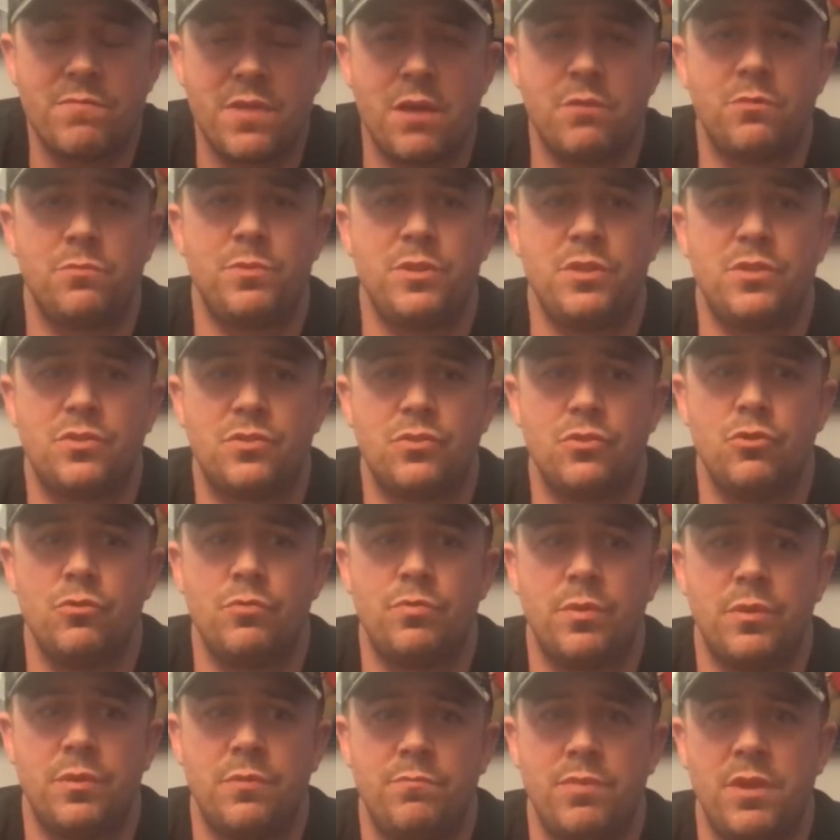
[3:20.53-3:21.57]
that would be
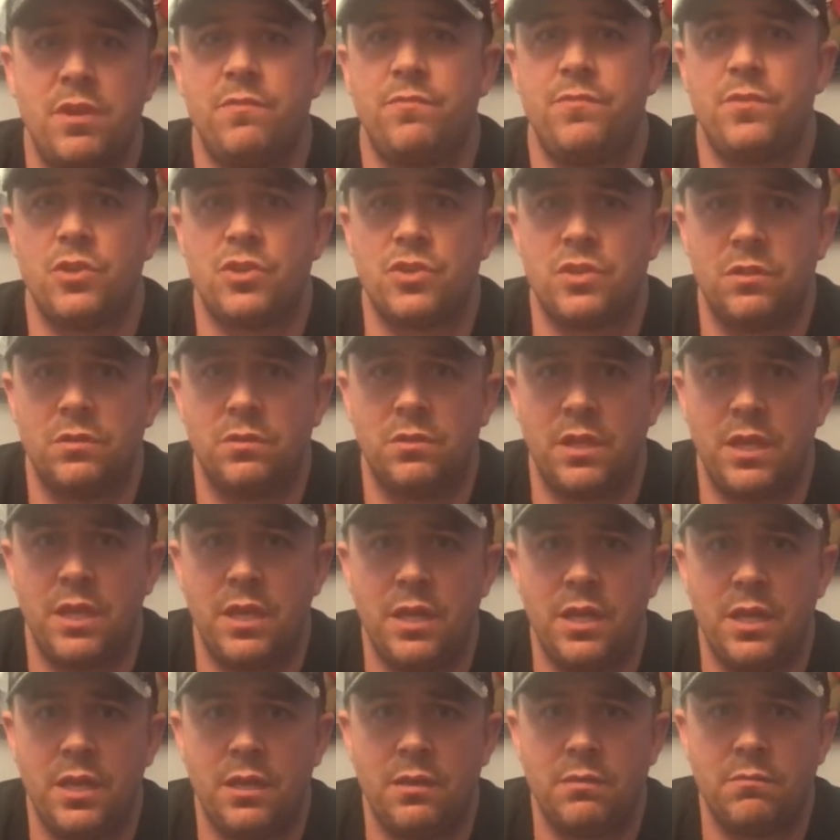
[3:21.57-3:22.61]
super beneficial
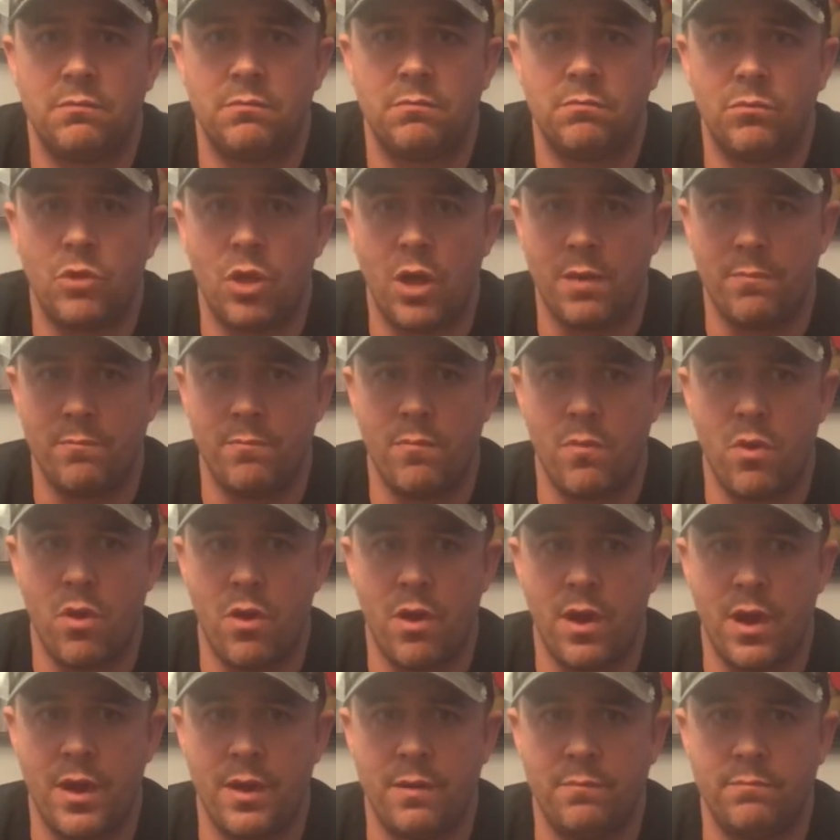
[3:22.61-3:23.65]
in like
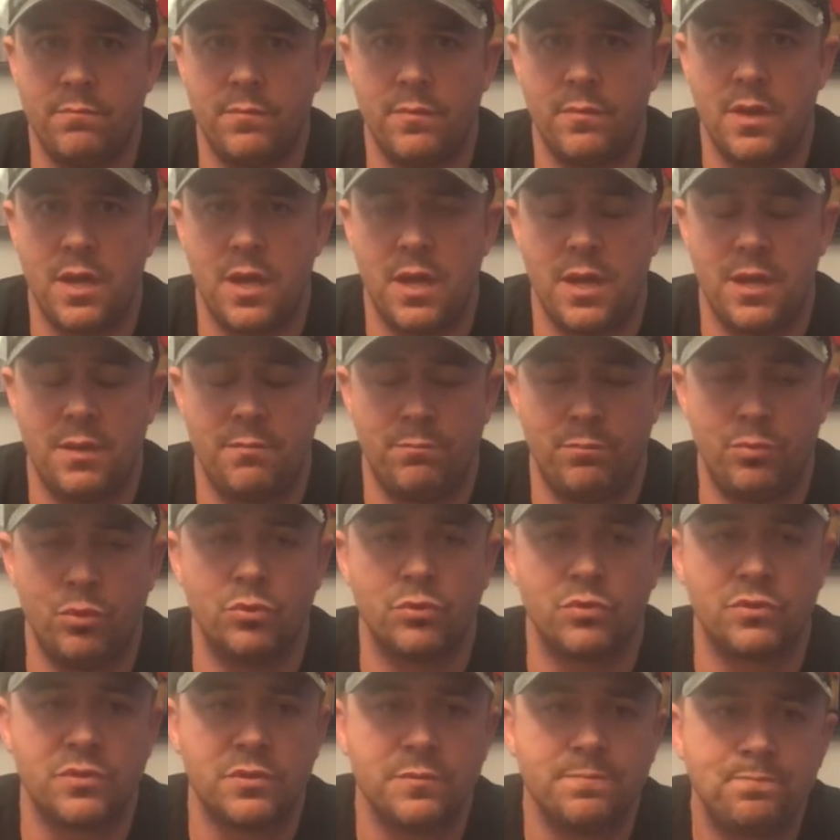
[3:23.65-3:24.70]
my
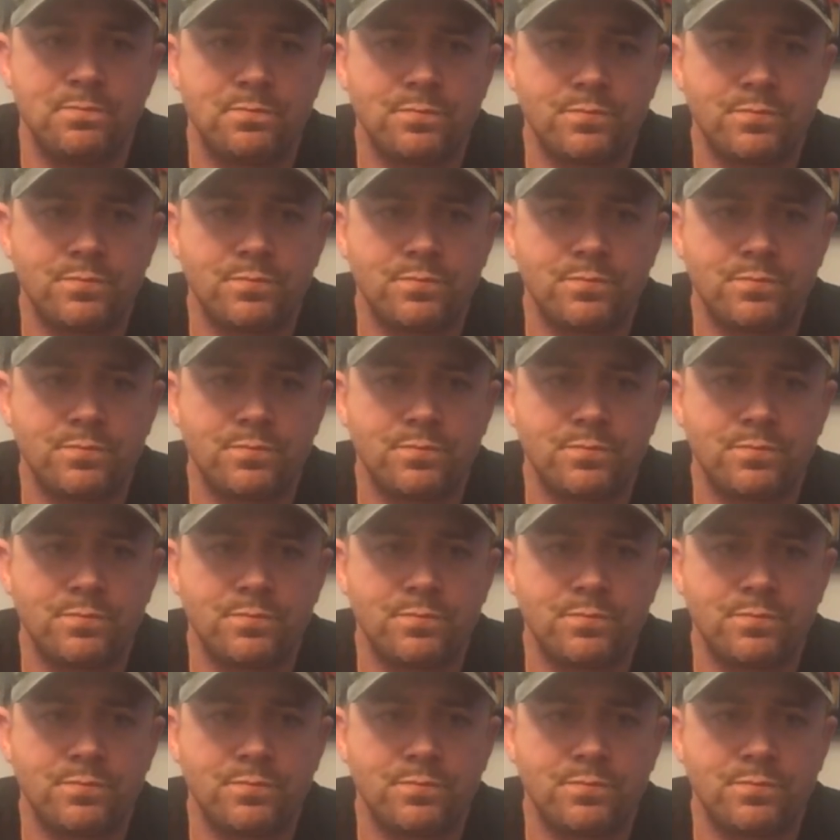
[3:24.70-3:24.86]
books.